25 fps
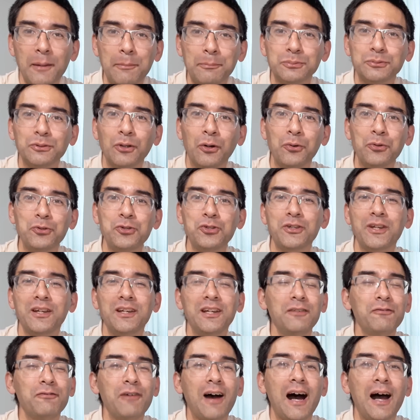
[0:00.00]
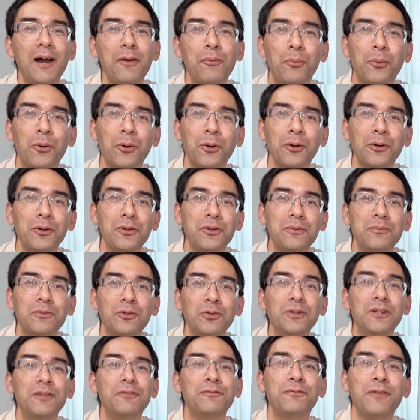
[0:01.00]
approach than if I were
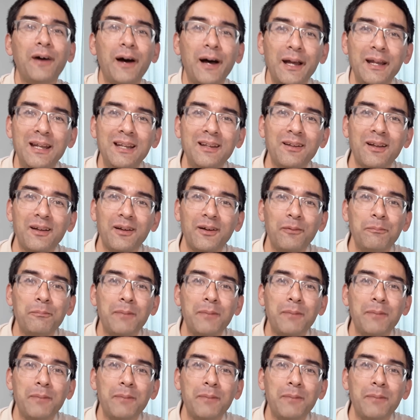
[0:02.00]
to define uh,